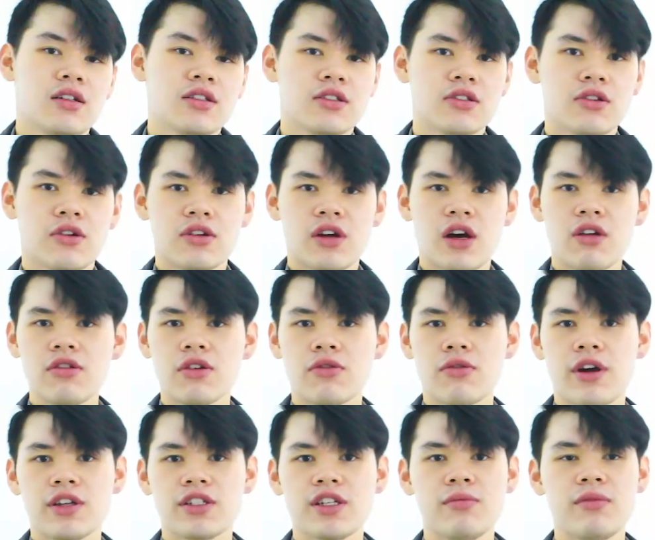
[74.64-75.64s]
So now the
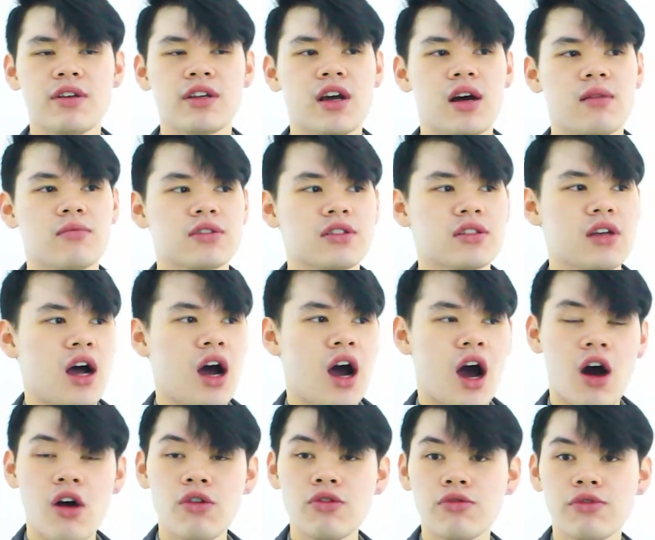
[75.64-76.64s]
question becomes,
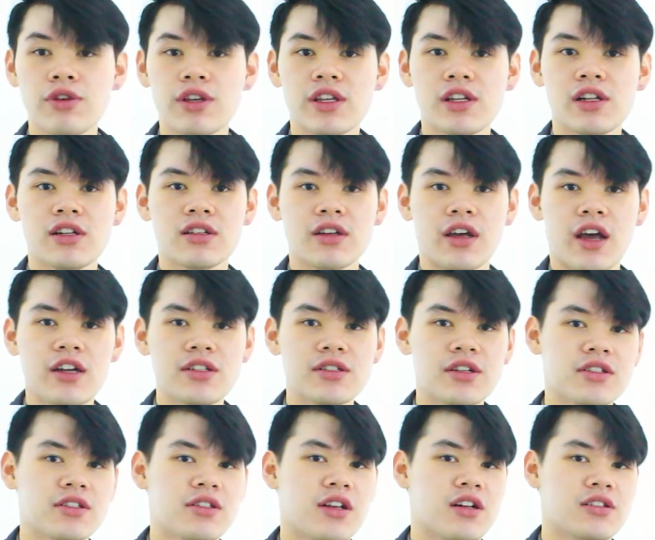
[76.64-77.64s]
how do we kill
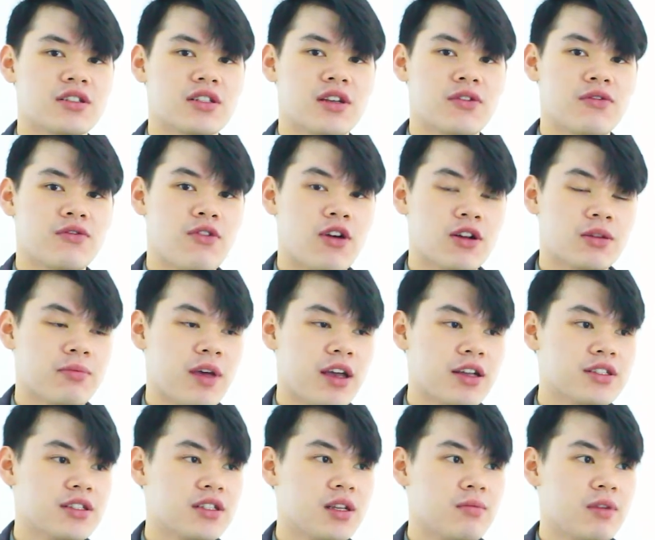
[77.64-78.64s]
cancer cells if what
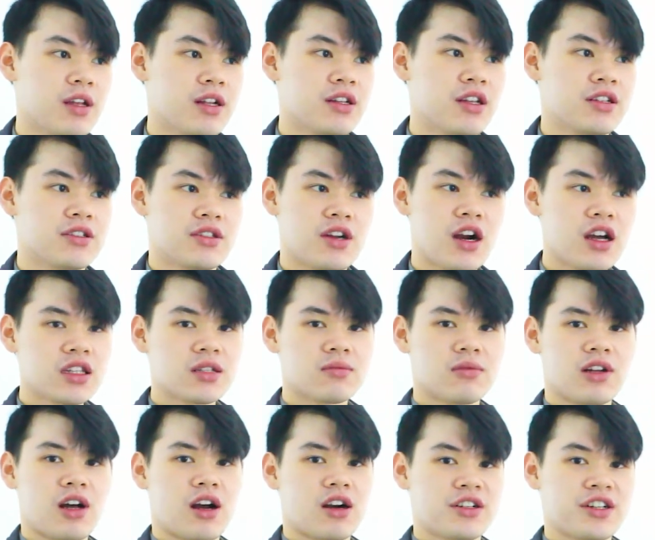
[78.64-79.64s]
makes them
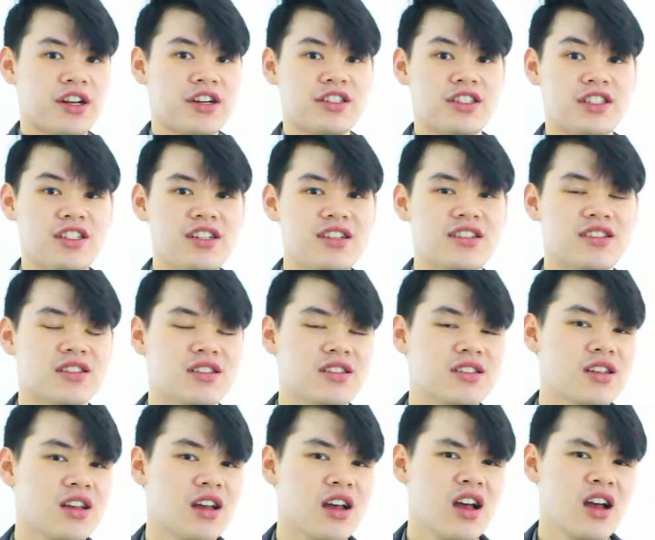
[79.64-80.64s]
indestructible are their
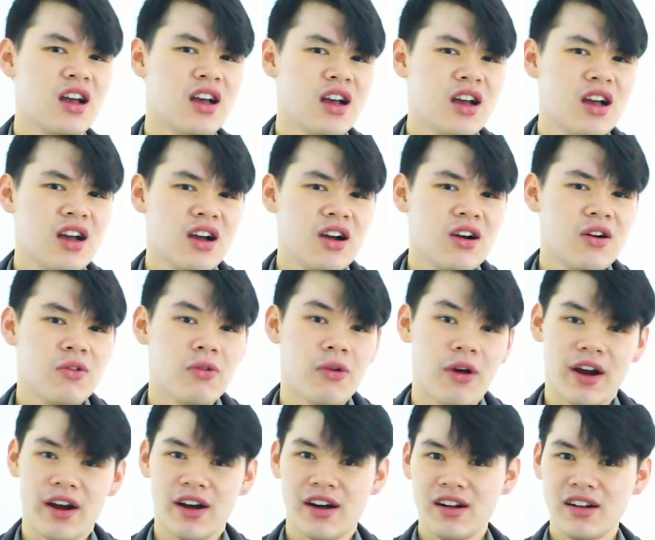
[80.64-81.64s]
genes?
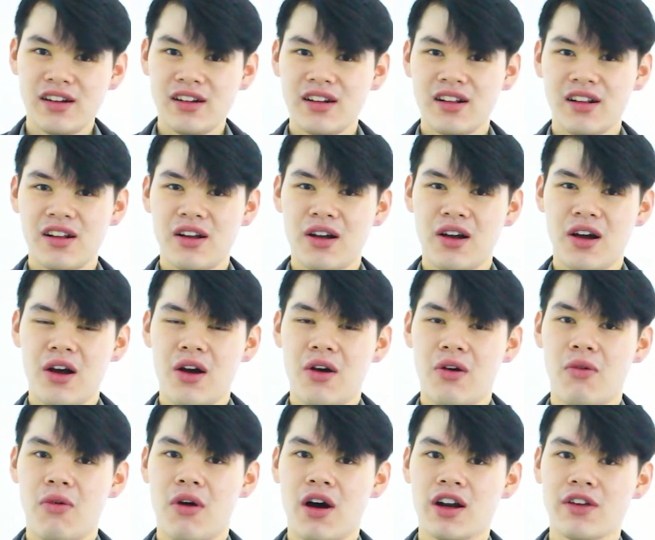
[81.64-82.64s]
Well,
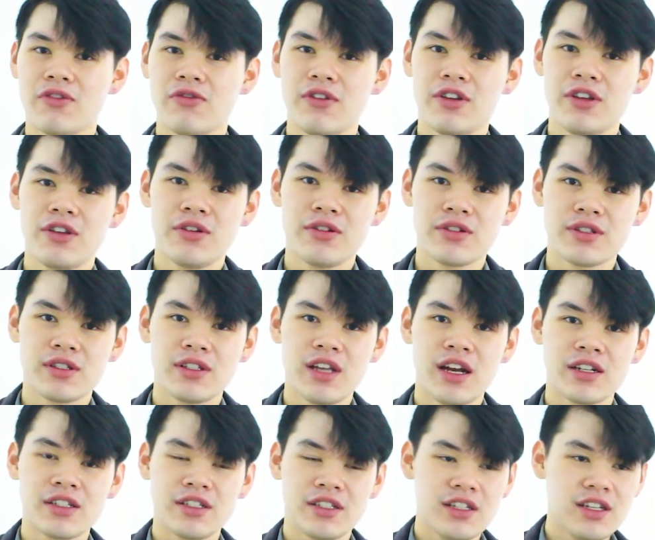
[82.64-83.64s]
what if we use
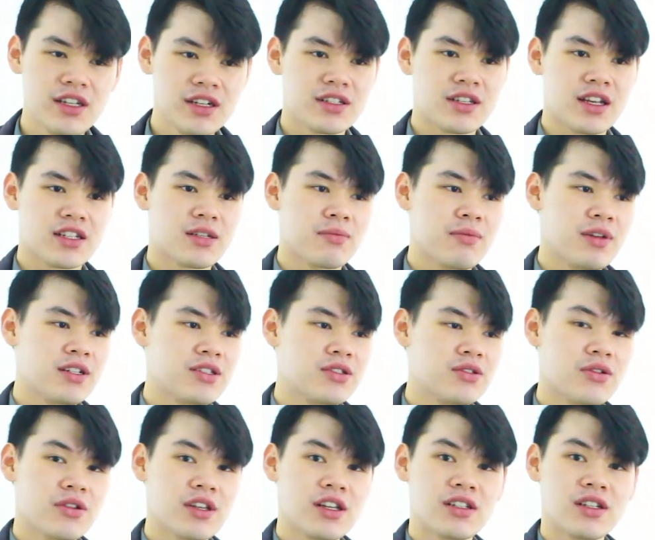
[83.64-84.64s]
their genes as a means
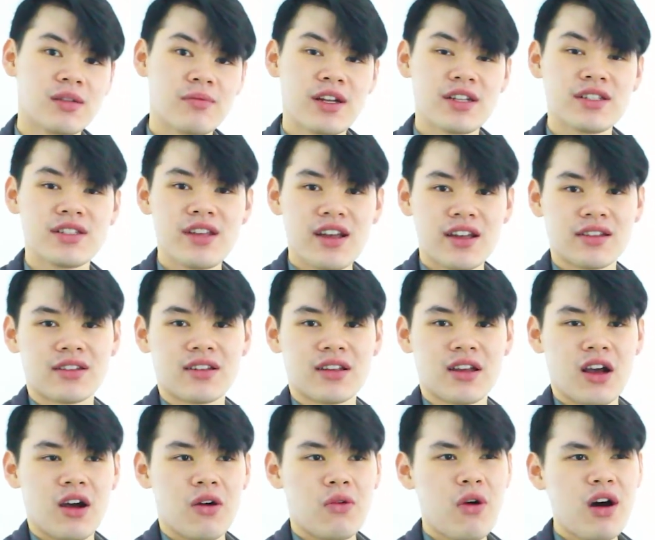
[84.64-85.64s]
to kill them
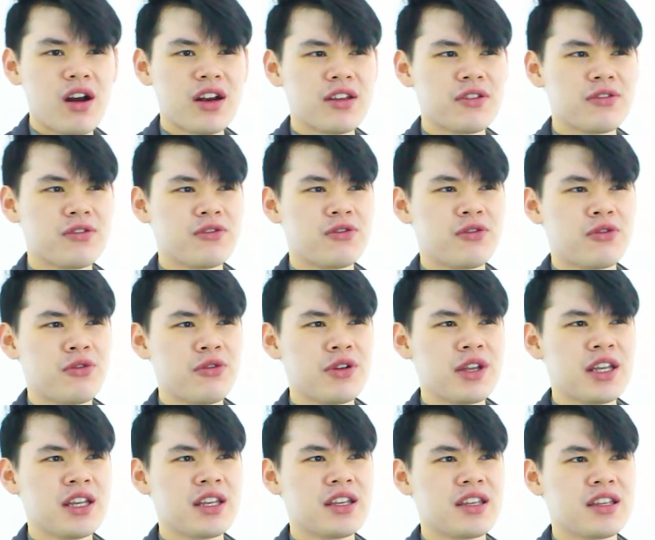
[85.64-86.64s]
instead? What if
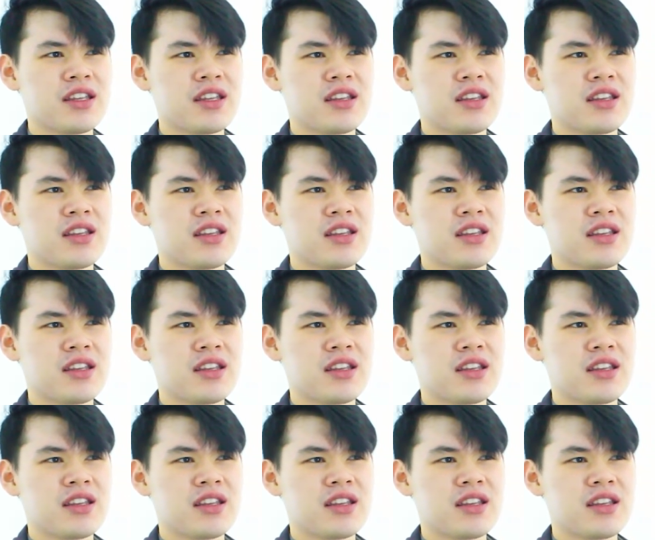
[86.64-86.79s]
we